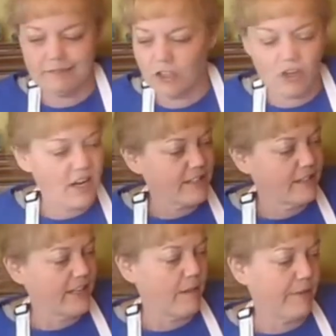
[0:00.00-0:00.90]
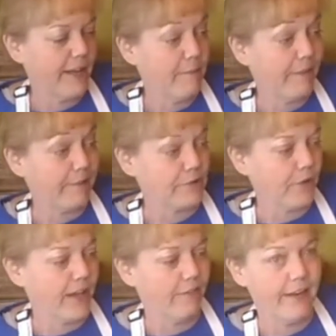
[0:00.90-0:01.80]
cross-contaminate, but that's
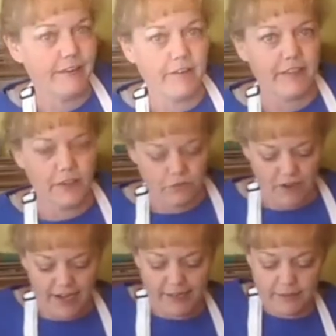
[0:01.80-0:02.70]
okay, right? Everything's fine.